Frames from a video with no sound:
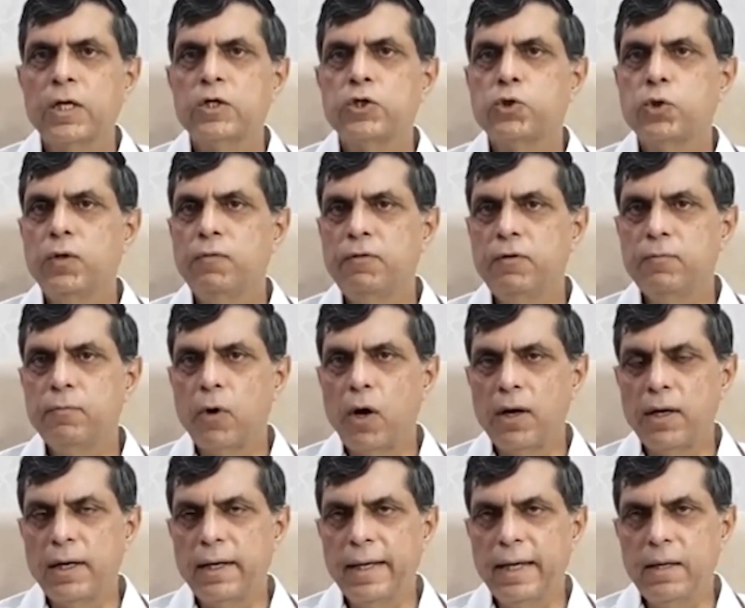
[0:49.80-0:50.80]
So if you
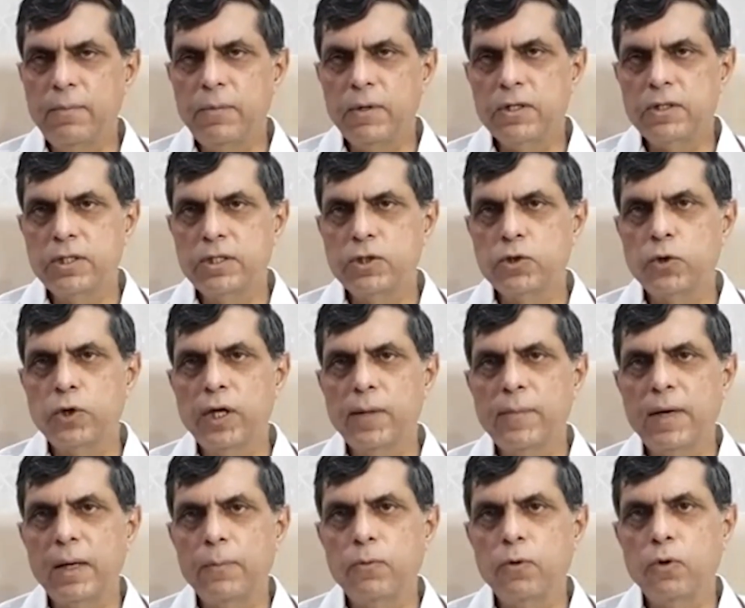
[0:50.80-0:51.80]
bought a 10%
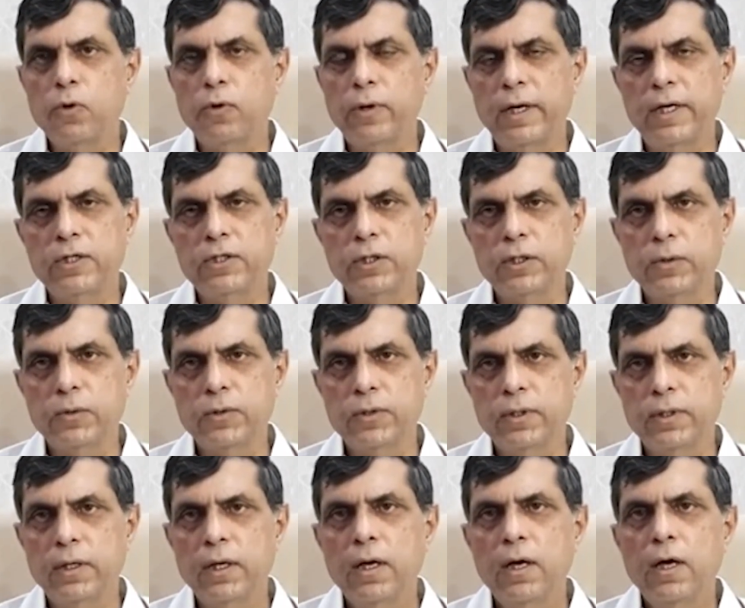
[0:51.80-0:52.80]
sodium hypochlorite
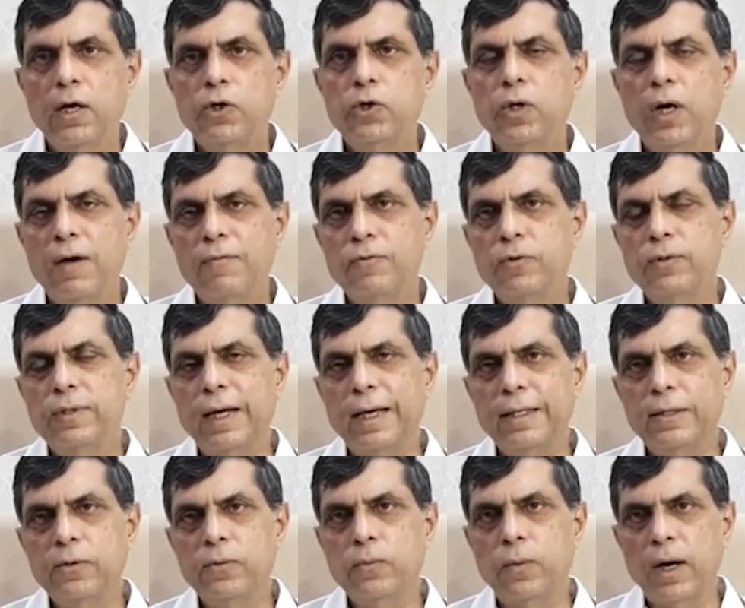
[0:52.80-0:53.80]
solution, you have to
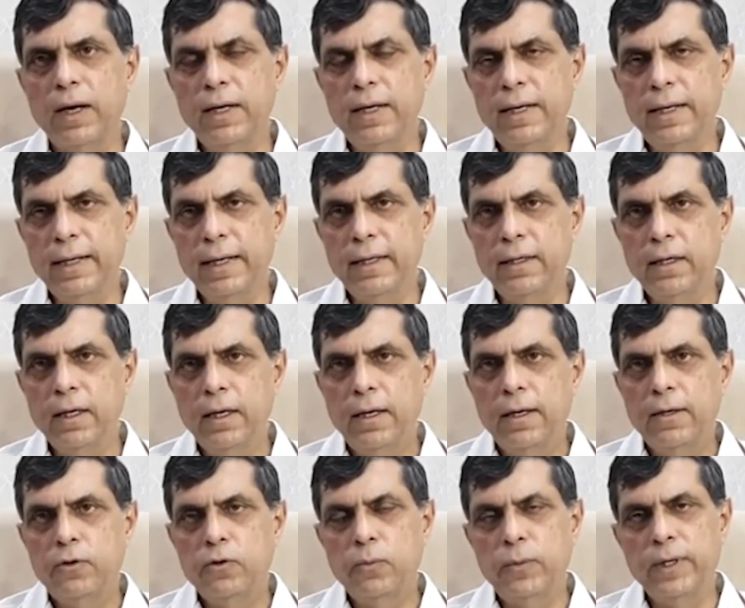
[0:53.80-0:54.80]
dilute 1 in
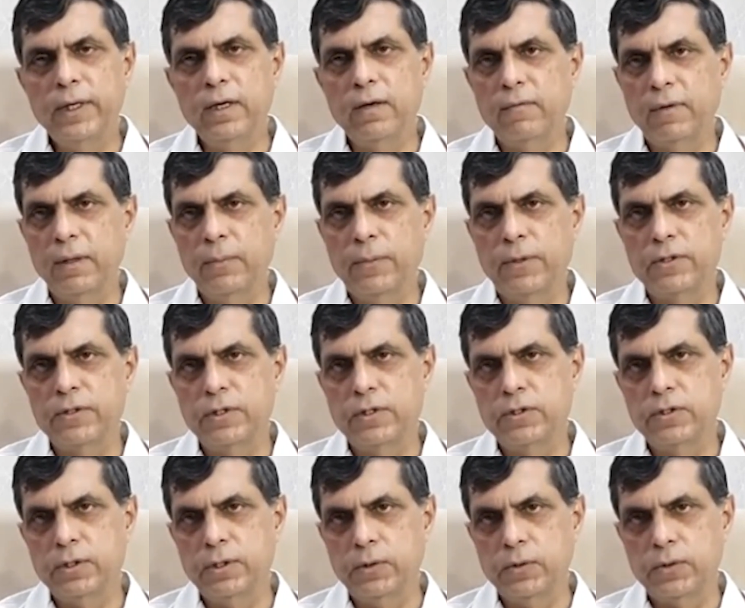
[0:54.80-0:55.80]
10 to bring a
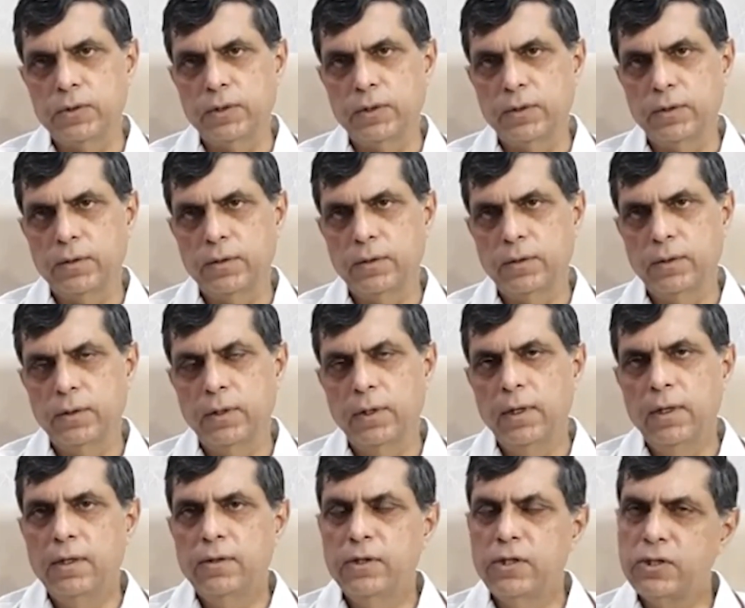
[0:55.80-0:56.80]
1% solution.
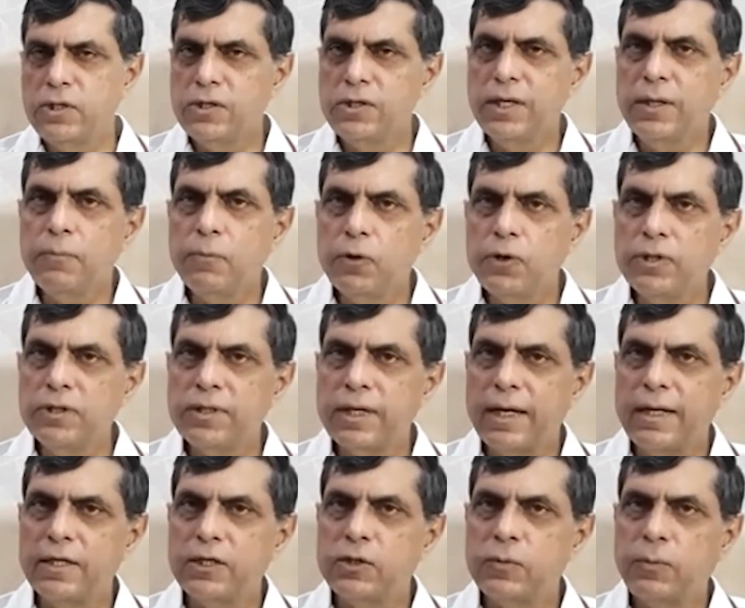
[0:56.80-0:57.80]
This is then put
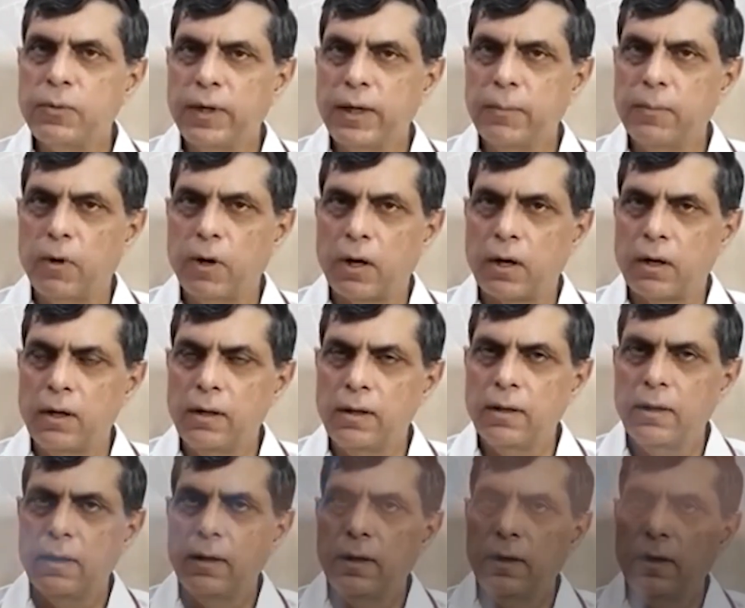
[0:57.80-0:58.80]
inside a spray bottle.